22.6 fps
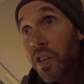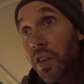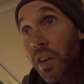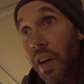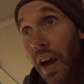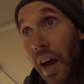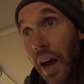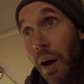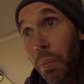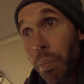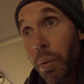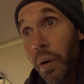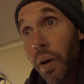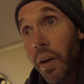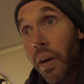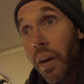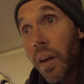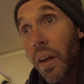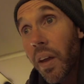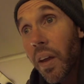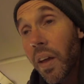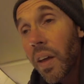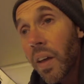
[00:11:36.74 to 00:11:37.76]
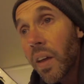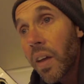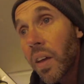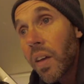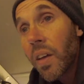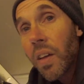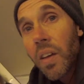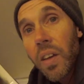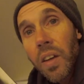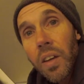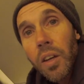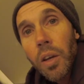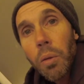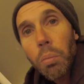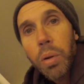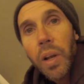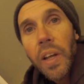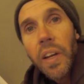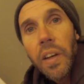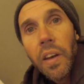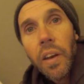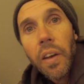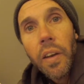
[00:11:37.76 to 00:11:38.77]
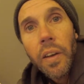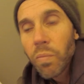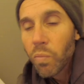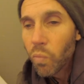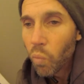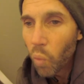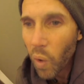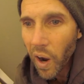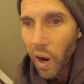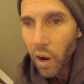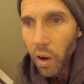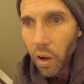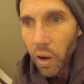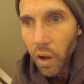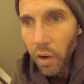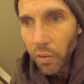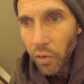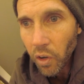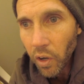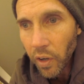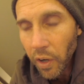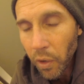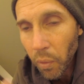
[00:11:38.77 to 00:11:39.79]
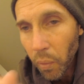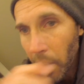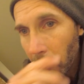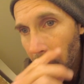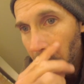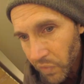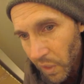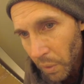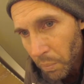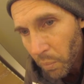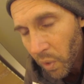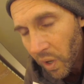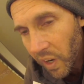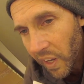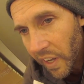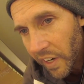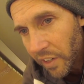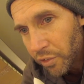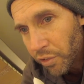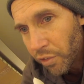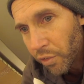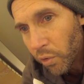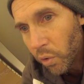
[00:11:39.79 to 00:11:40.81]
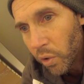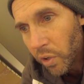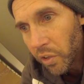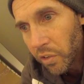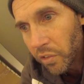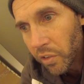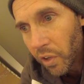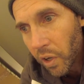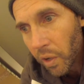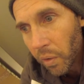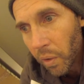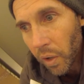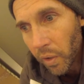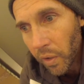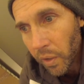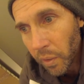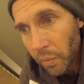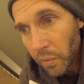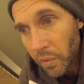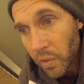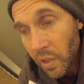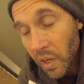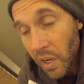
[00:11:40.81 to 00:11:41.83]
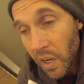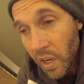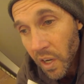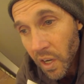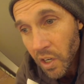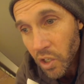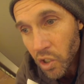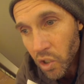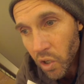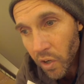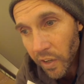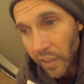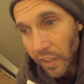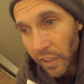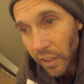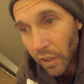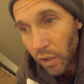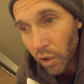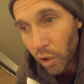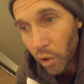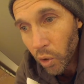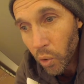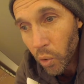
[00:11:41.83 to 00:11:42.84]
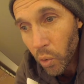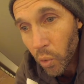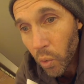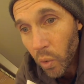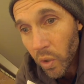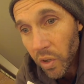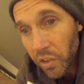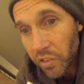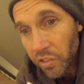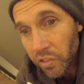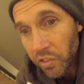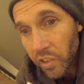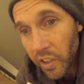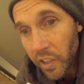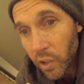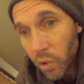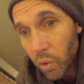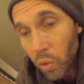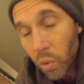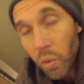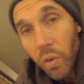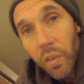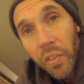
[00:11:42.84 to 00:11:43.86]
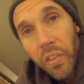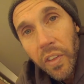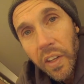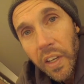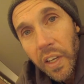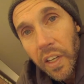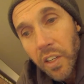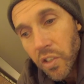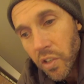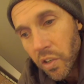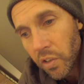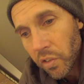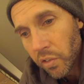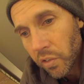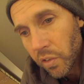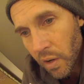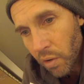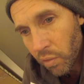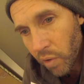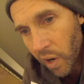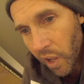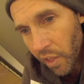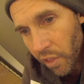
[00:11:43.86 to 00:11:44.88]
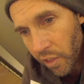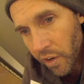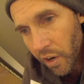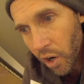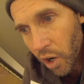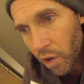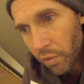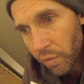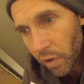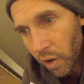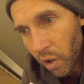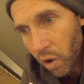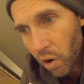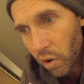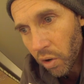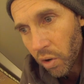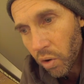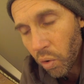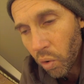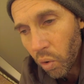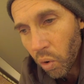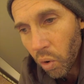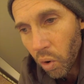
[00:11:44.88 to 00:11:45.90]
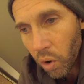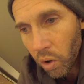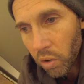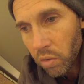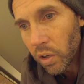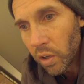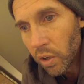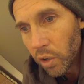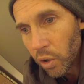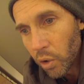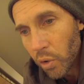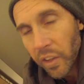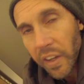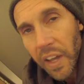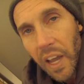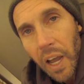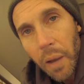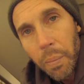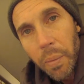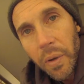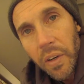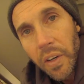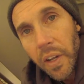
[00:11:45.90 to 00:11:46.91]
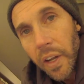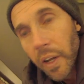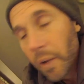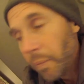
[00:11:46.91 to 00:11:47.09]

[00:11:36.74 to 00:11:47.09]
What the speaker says: carpet completed. Well, I've got to, my latest thought is I'm going to try to seal the edges rather than overlock or glue the carpet down.